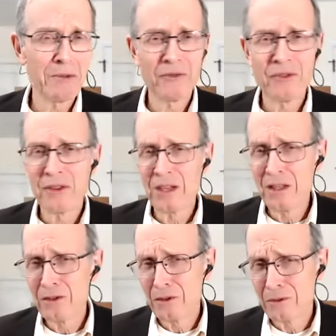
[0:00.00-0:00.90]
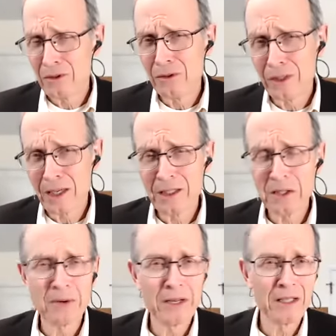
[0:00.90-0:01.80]
for these two ladies
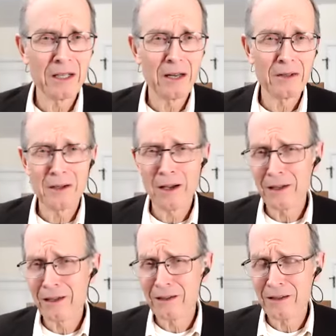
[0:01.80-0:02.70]
praying together, God had,